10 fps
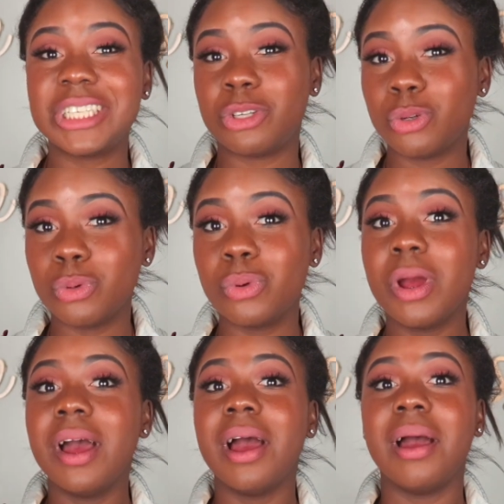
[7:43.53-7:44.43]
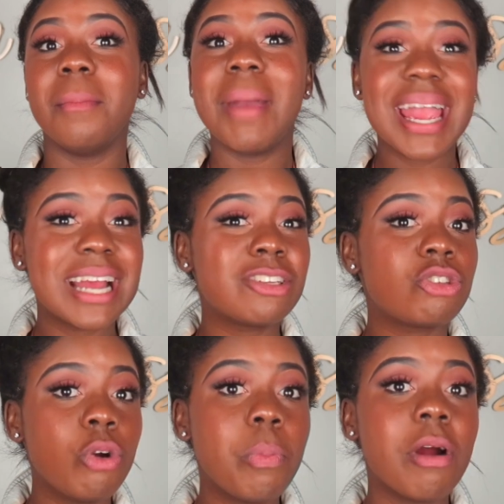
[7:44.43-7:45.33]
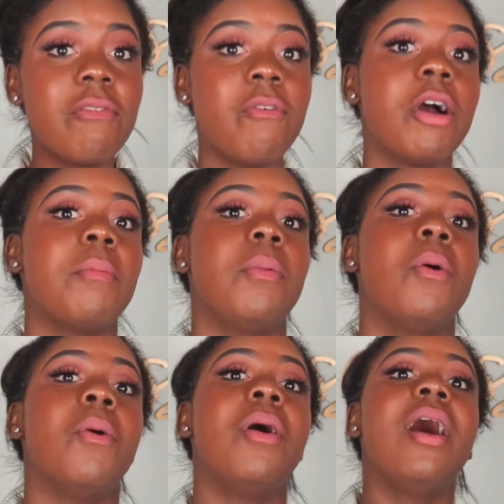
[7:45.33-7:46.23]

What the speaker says: to make it super affordable,